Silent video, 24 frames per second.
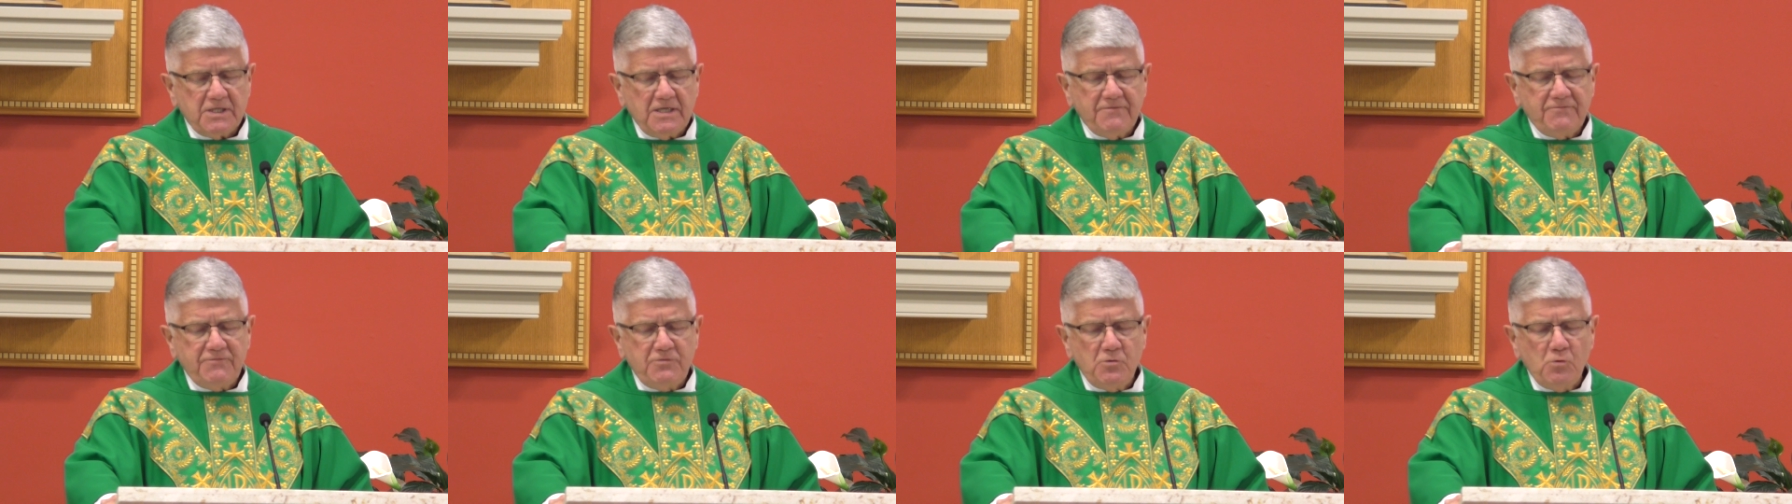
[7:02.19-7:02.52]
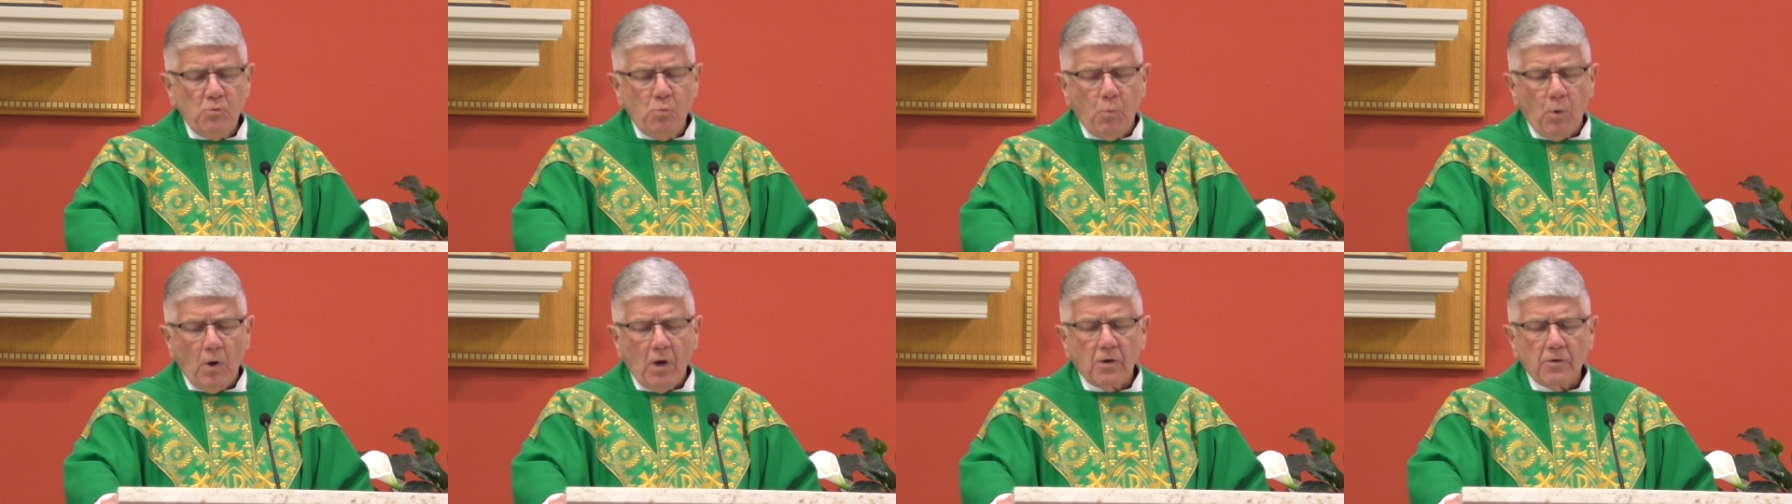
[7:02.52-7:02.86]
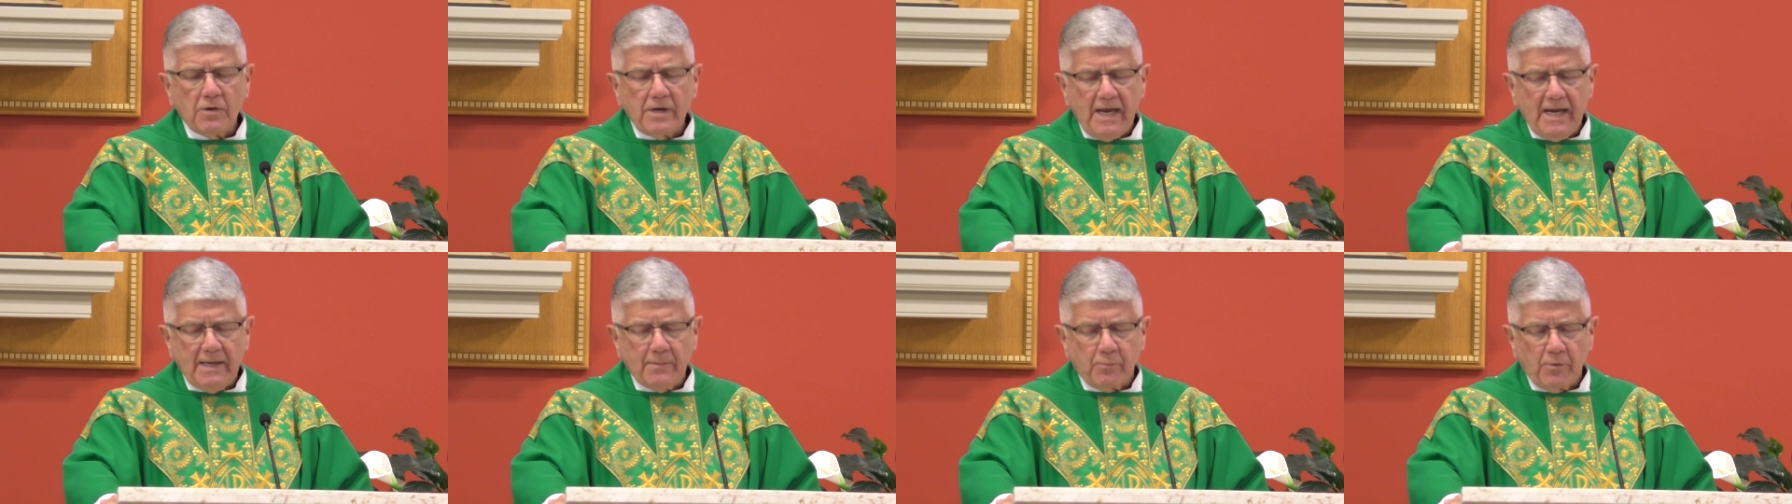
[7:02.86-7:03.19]
If you
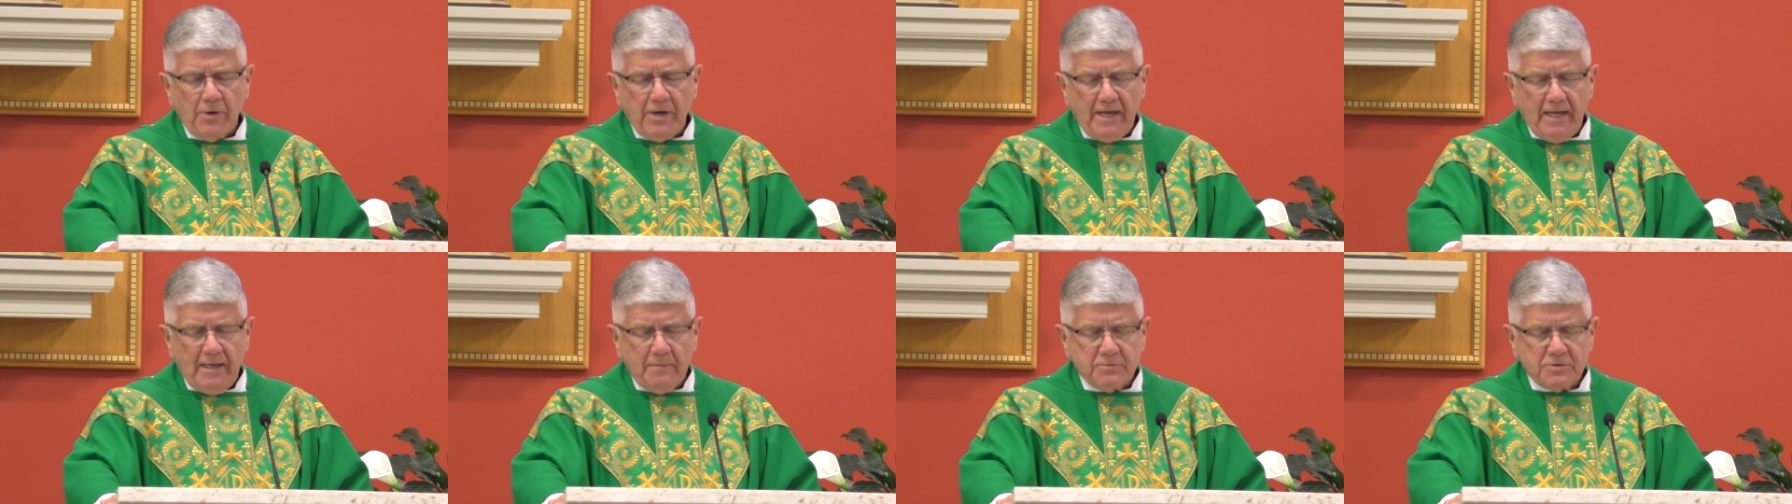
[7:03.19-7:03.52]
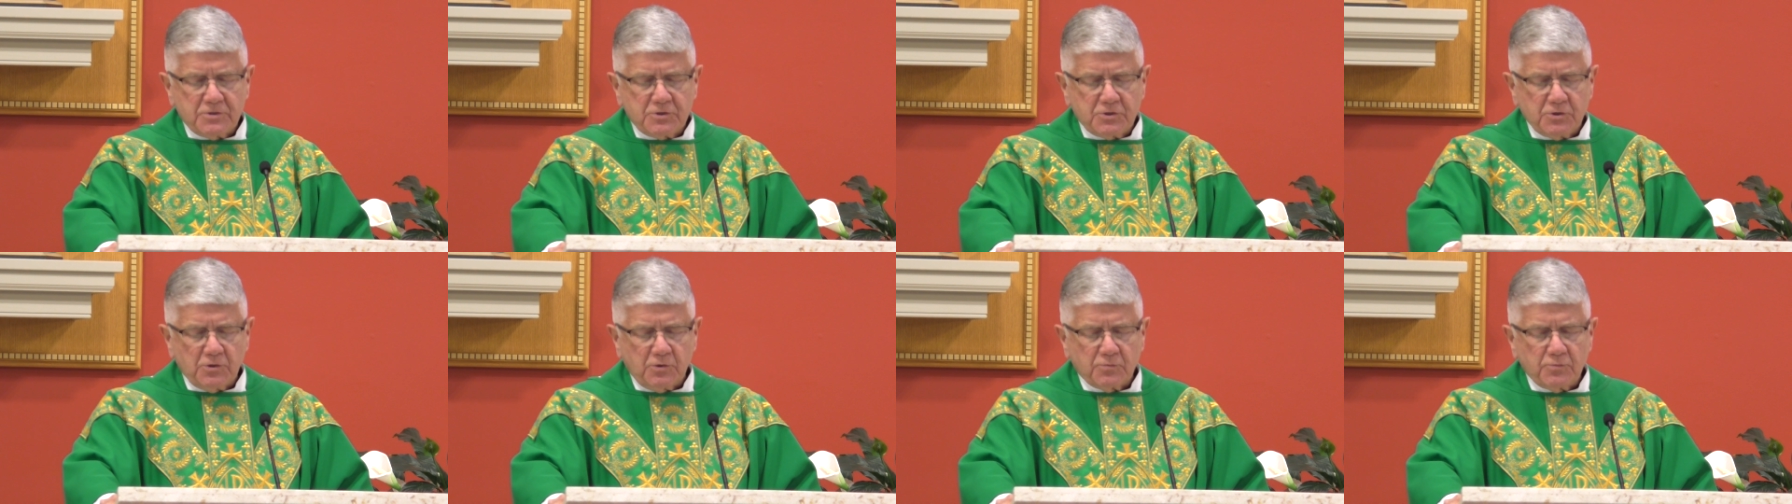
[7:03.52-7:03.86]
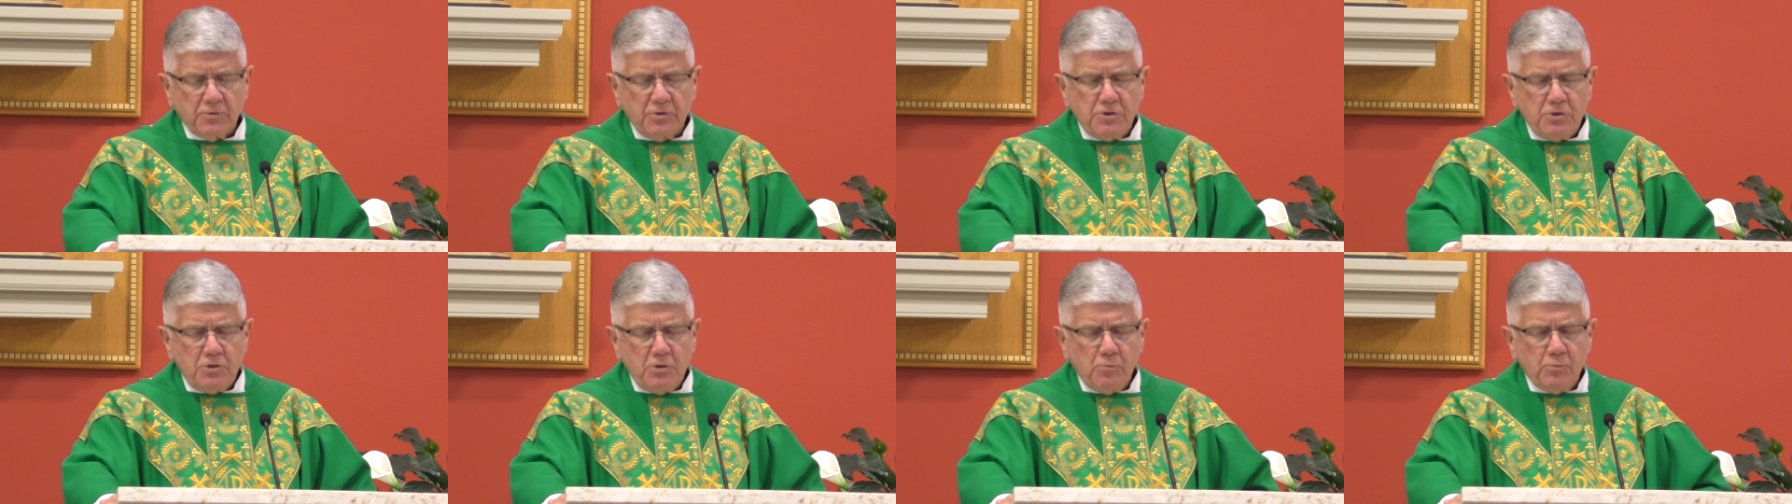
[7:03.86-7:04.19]
were Abraham's
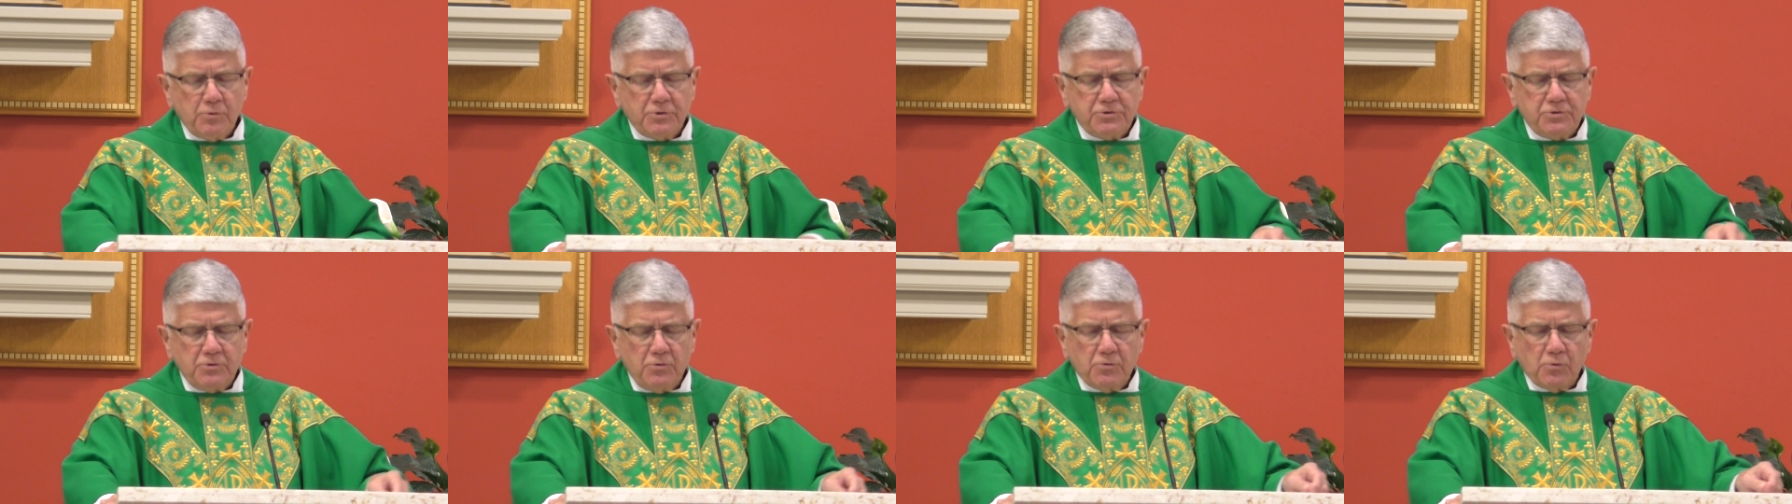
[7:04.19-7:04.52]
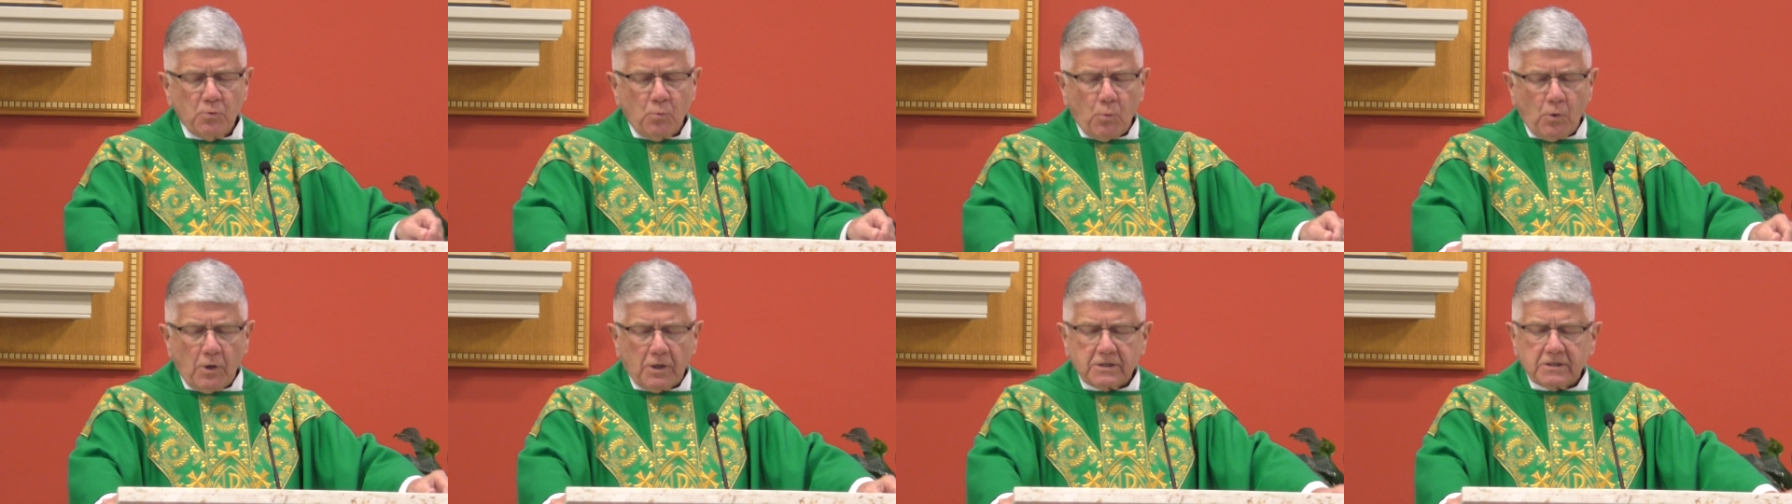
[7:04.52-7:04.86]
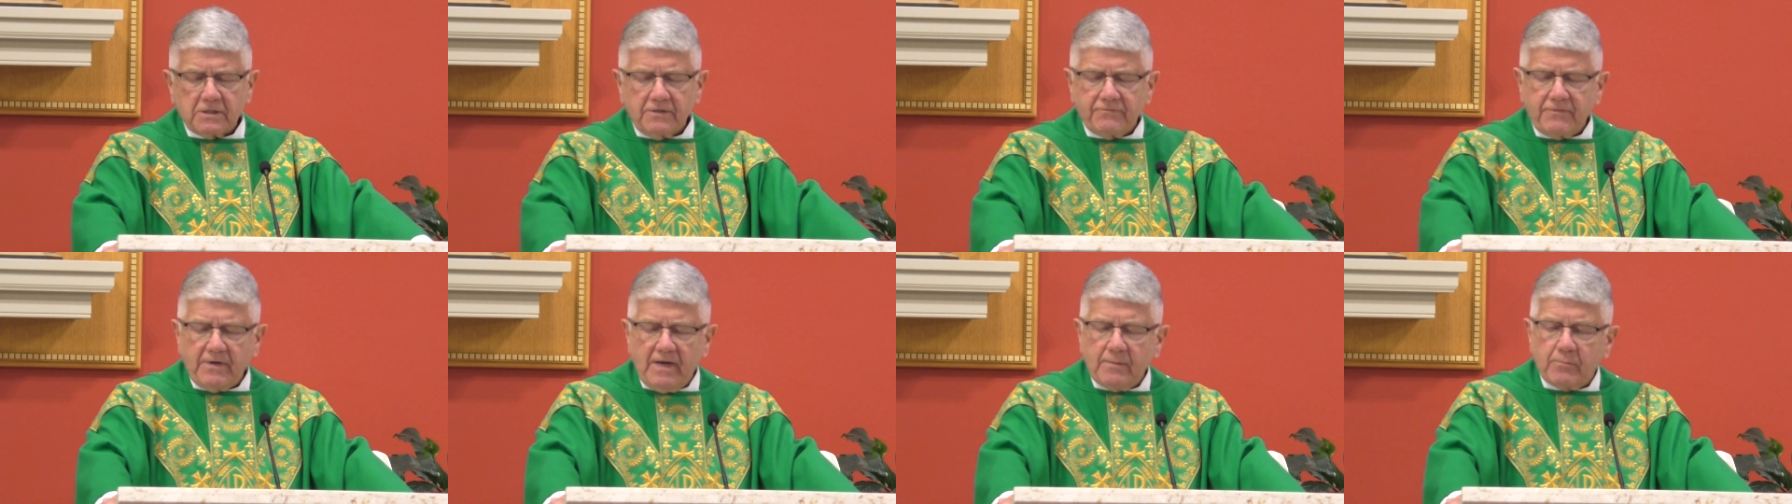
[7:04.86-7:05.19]
children, you would do the work
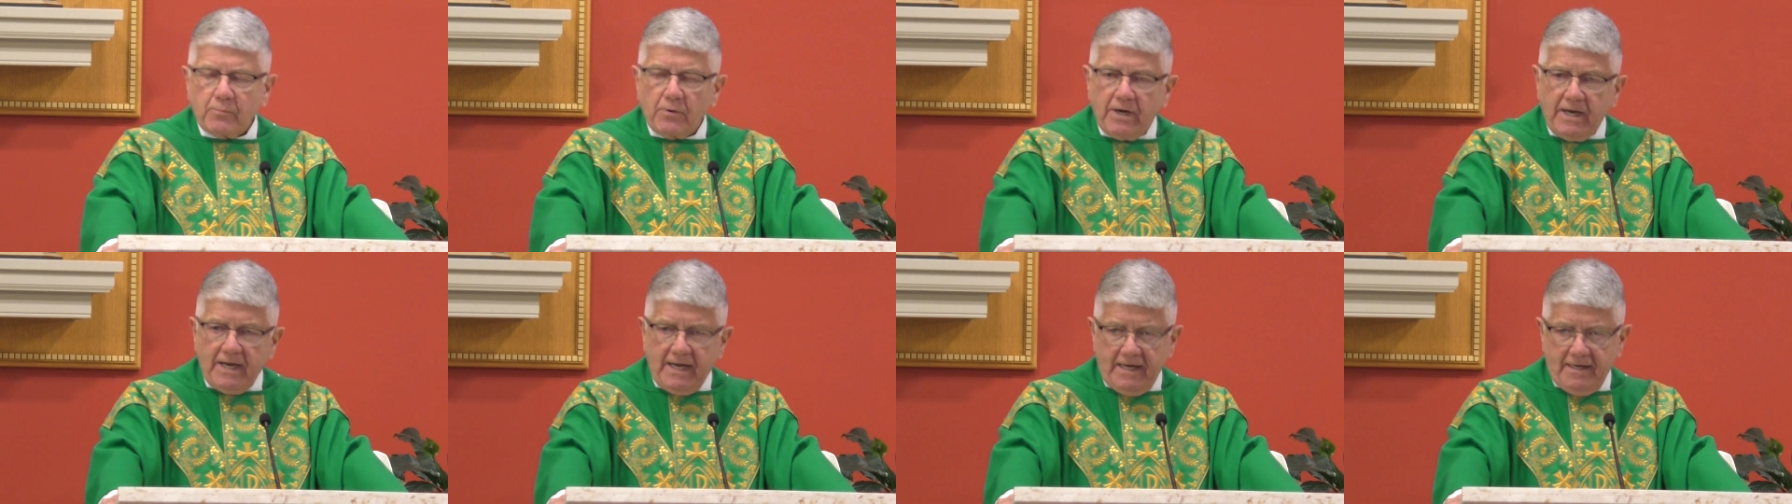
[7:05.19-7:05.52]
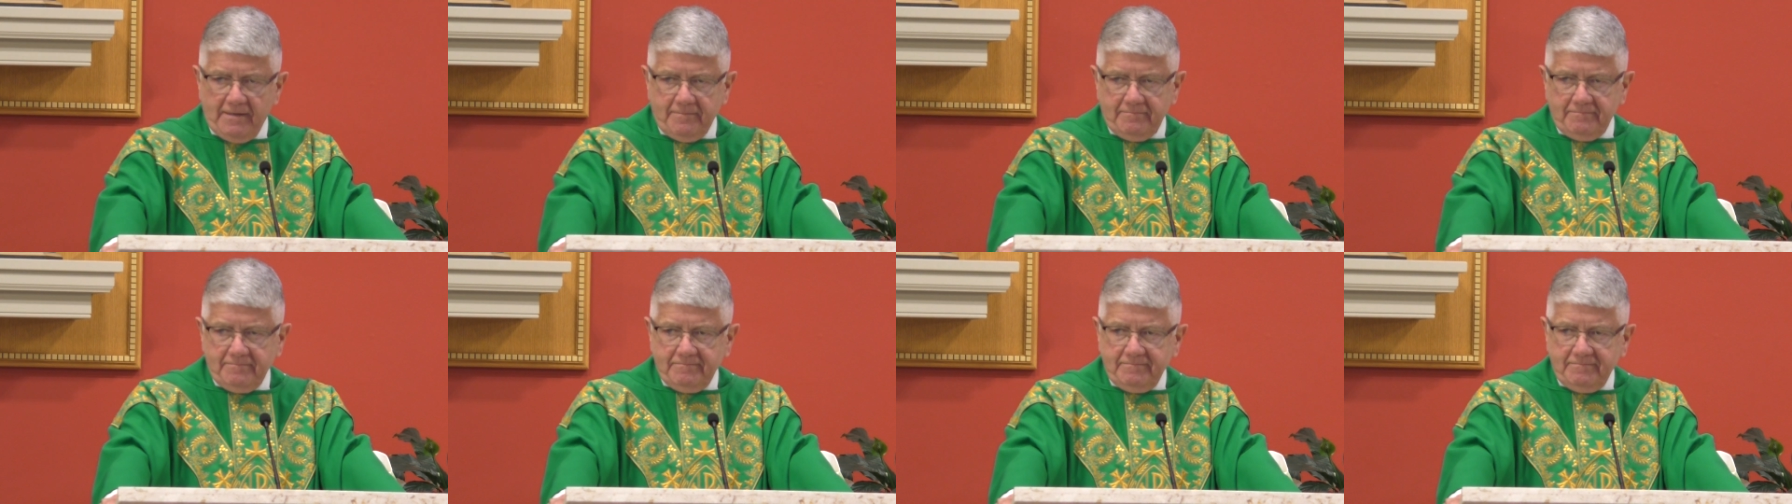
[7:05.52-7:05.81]
of Abraham.